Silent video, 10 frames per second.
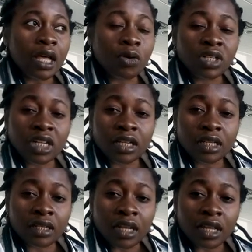I'll take
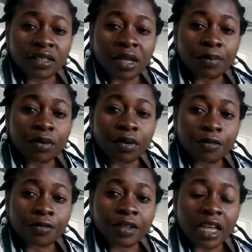the example
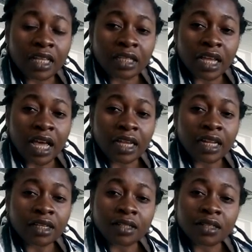of NDI,
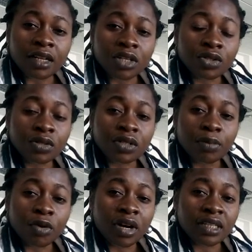that is the National
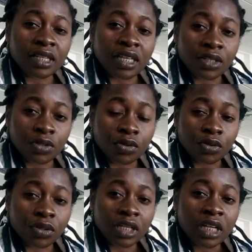Democratic
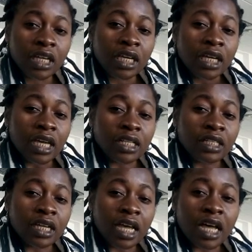Institute.
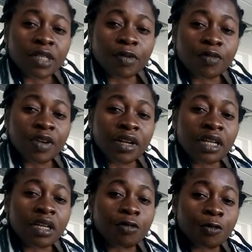NDI has been
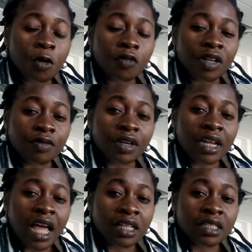very involved and
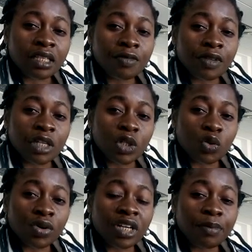very active in
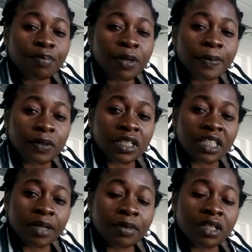ensuring that people
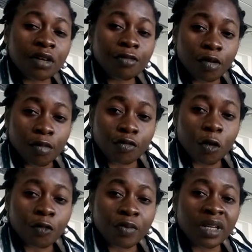determine their form of
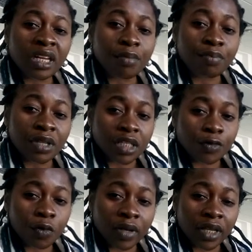government in a
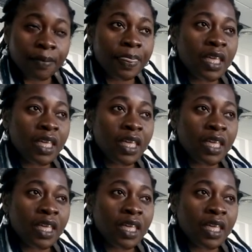peaceful way.